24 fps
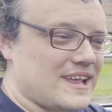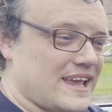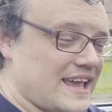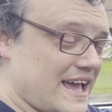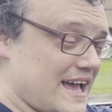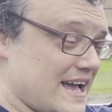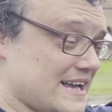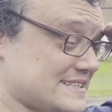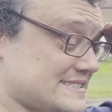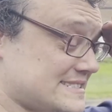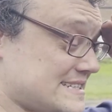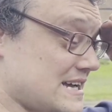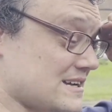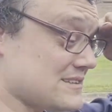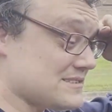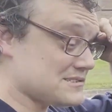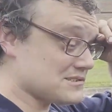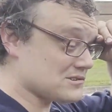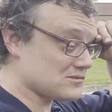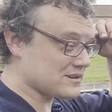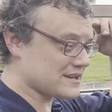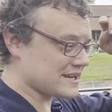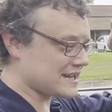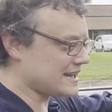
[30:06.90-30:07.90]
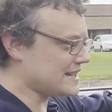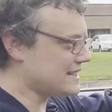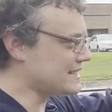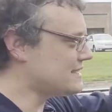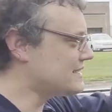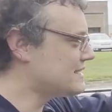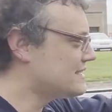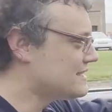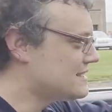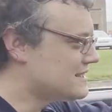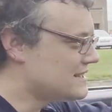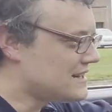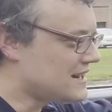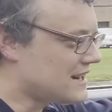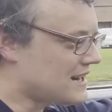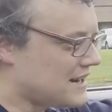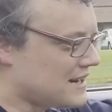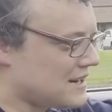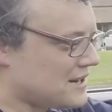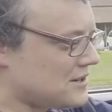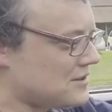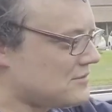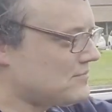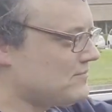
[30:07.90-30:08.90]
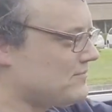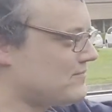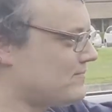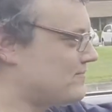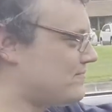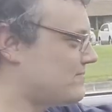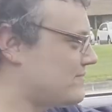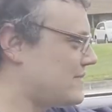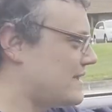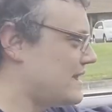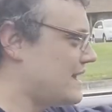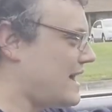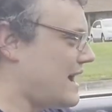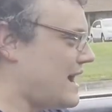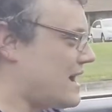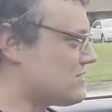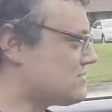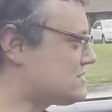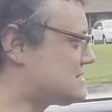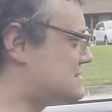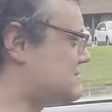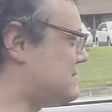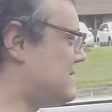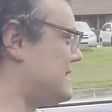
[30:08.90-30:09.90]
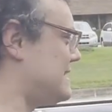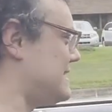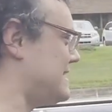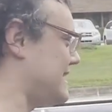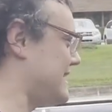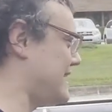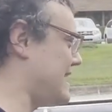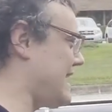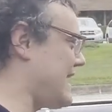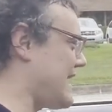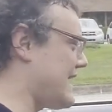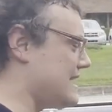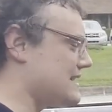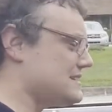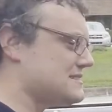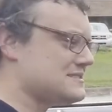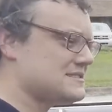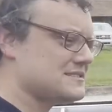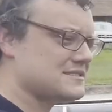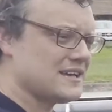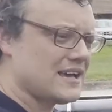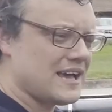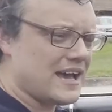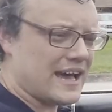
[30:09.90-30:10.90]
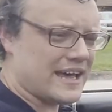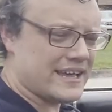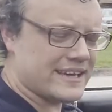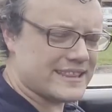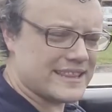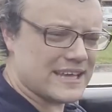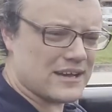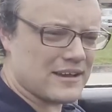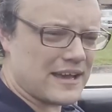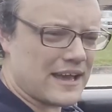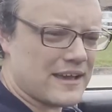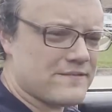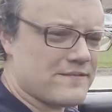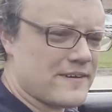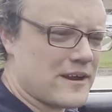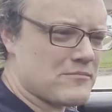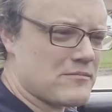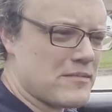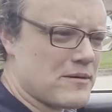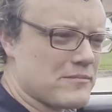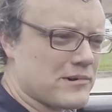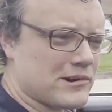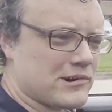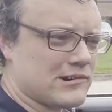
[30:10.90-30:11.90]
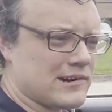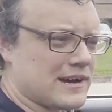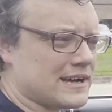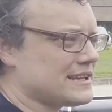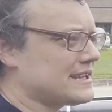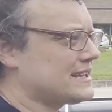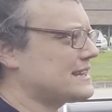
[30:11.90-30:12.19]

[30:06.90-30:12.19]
Yeah, it sounds okay. I don't smell any gas. I think that, if I remember correctly,